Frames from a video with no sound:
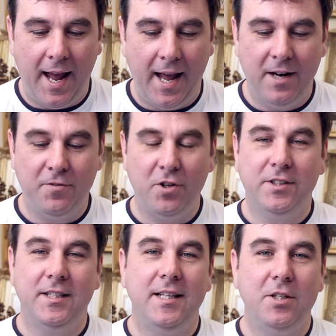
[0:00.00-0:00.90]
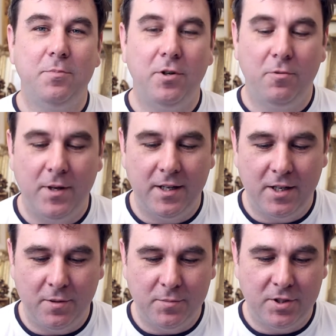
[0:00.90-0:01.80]
And I've got to say, this book, when it
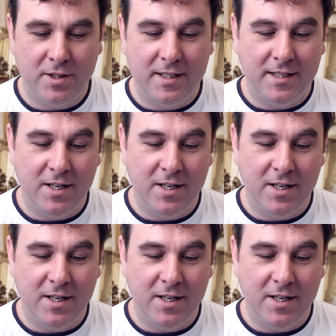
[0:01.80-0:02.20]
comes to the,